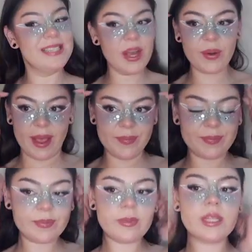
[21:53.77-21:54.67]
Okay,
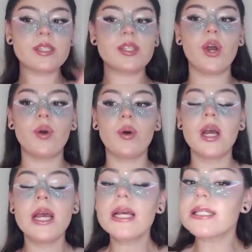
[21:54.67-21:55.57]
so
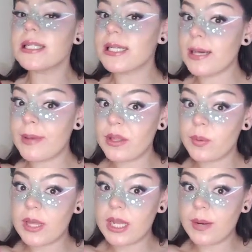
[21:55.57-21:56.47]
did it come out the
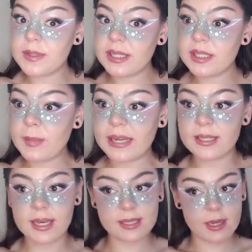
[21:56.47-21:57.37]
way that I was
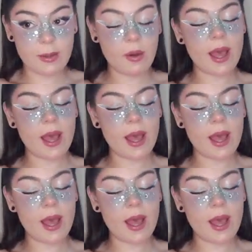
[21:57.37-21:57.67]
expecting it to come out?